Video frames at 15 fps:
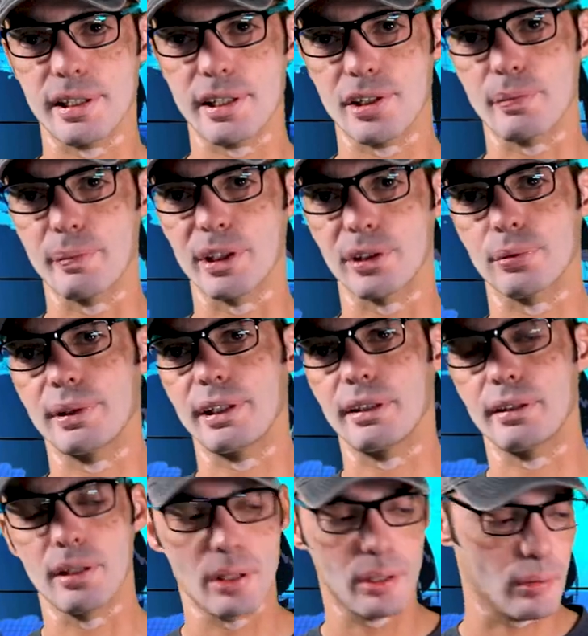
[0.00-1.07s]
this
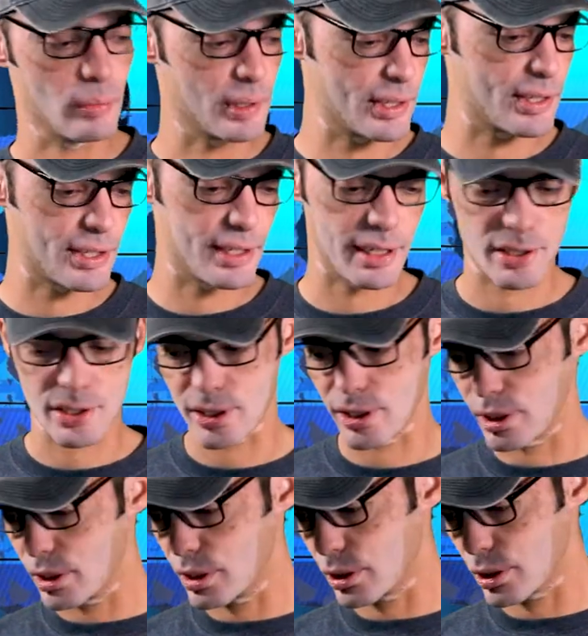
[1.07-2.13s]
between
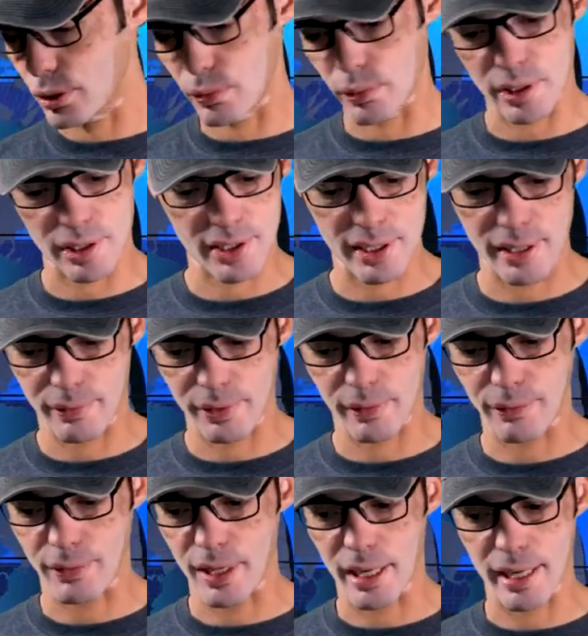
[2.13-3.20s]
160 to
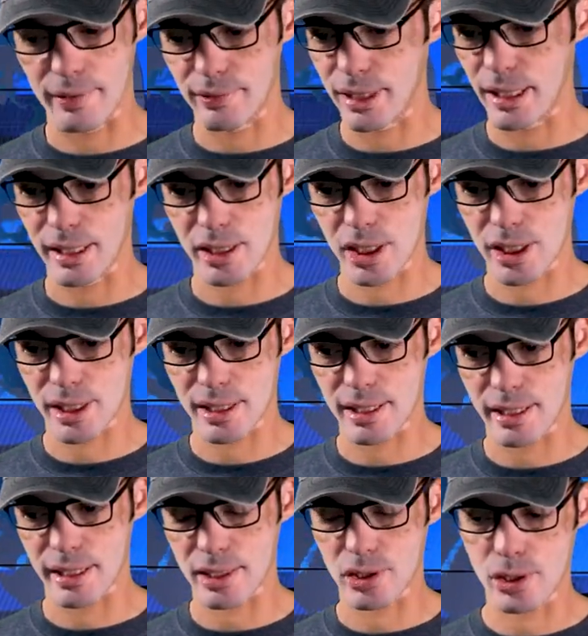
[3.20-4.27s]
175. It
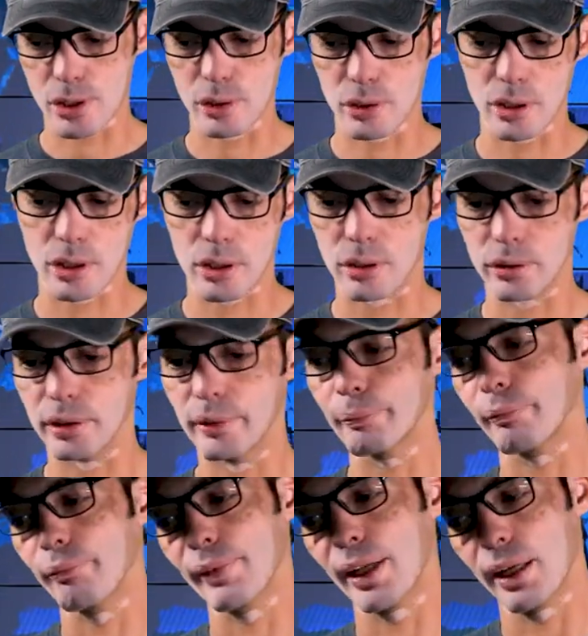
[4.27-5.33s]
just takes too long.
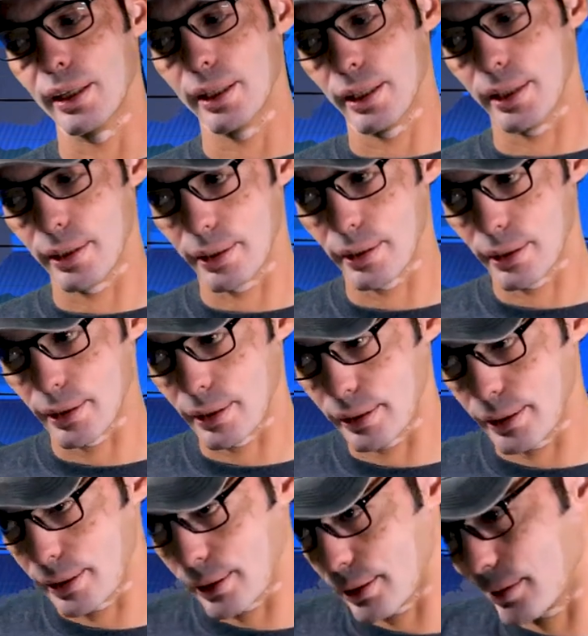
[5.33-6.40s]

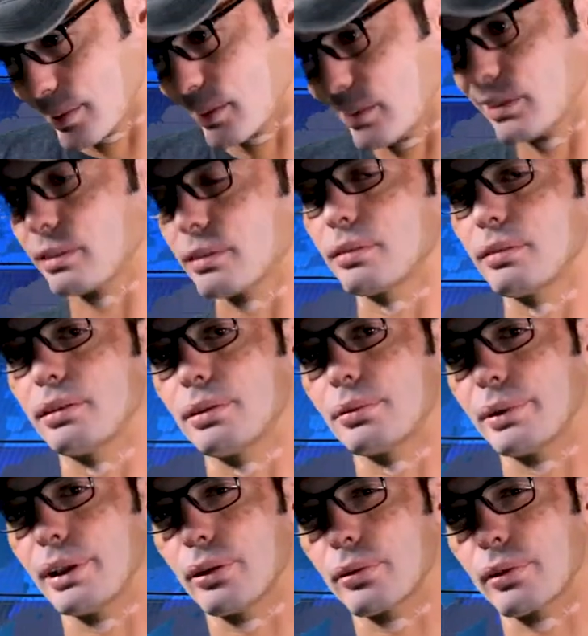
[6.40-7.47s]
Again, the
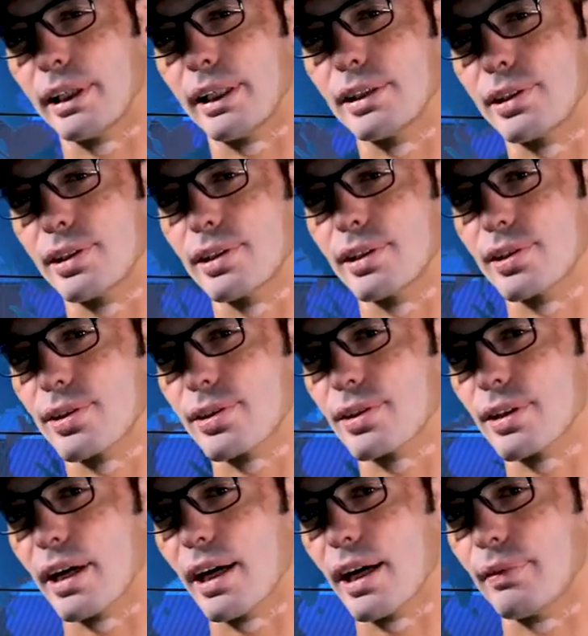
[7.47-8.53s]
real grind
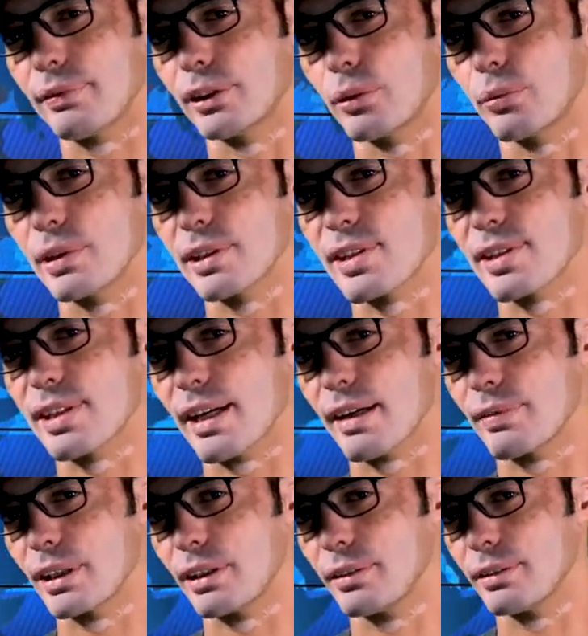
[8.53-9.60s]
is after
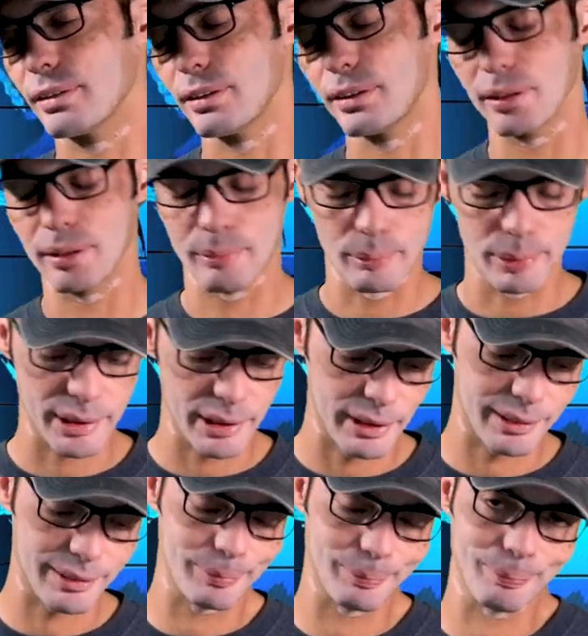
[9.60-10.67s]
170
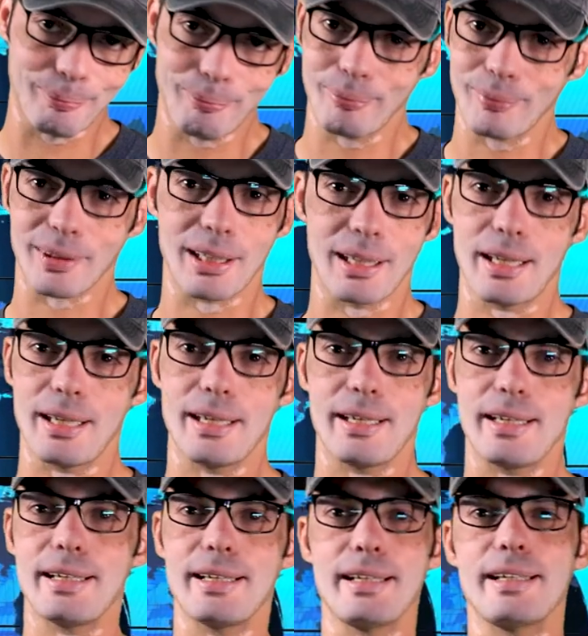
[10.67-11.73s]
but
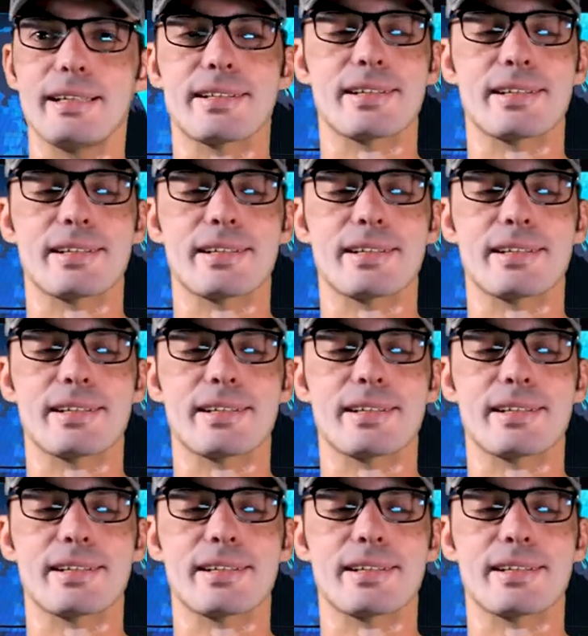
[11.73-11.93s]
it